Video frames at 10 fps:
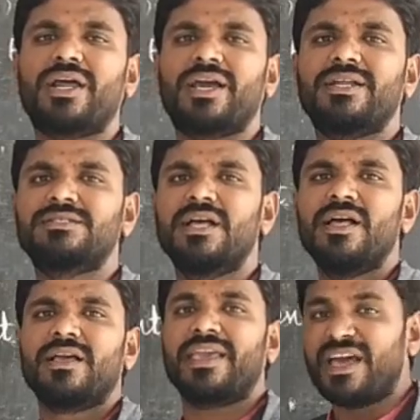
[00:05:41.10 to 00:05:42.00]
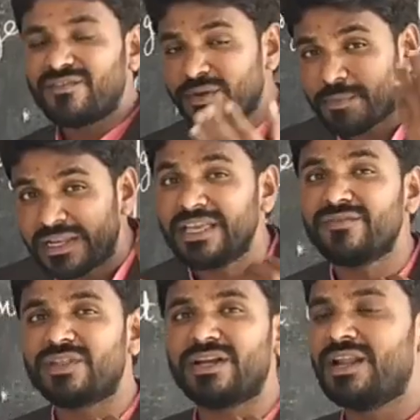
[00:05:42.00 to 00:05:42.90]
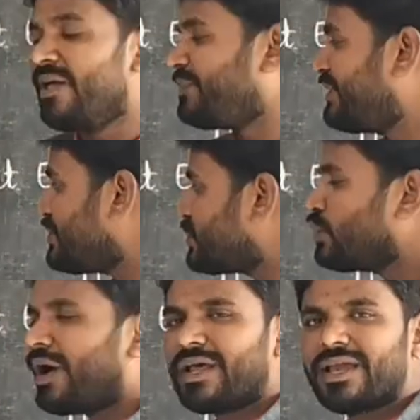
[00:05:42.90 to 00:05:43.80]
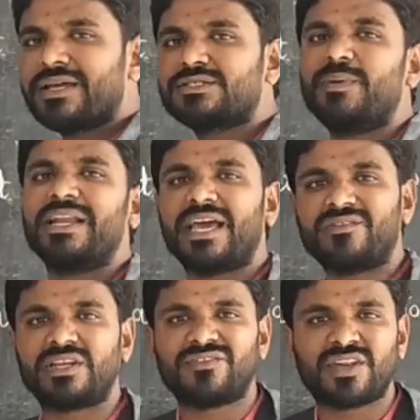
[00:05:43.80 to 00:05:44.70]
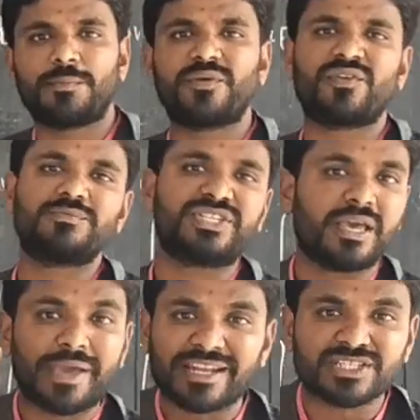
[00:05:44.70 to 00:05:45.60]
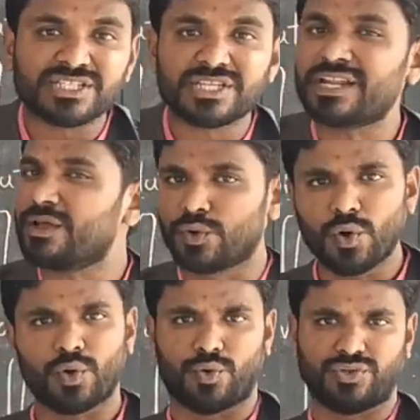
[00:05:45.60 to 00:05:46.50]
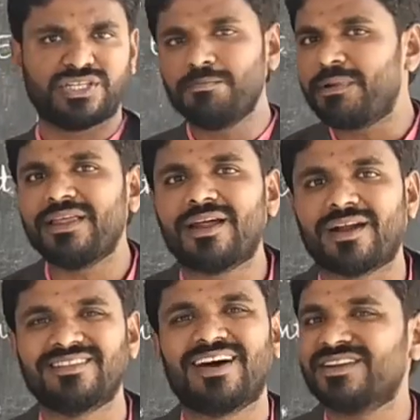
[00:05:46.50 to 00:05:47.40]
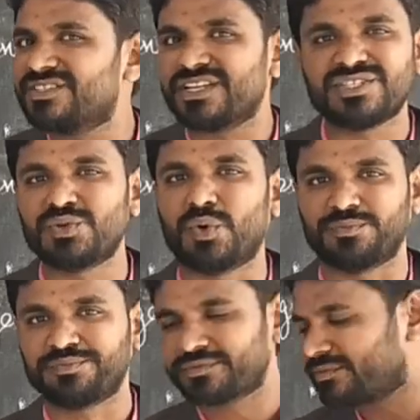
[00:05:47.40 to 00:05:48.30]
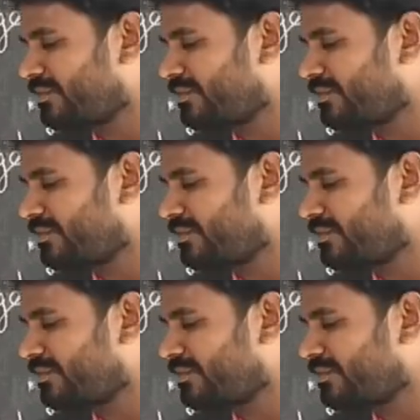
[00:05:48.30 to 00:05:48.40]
organs, can we believe that these two organs might have developed from same ancestor? No, simply not. The answer is no.